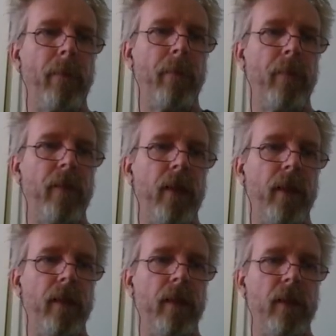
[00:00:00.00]

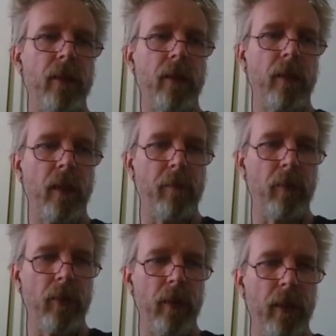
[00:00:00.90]
thing. It's on the
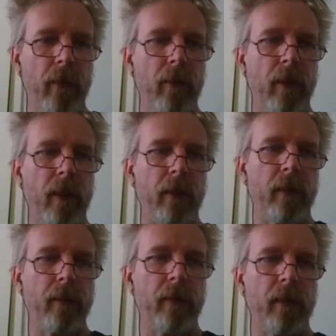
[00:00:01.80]
clipboard now. I can
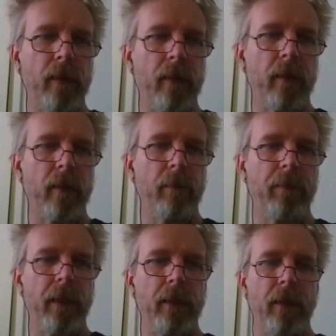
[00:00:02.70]
say
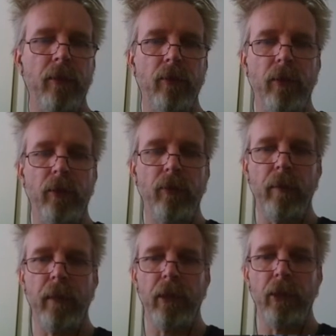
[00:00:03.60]
paste into a new image,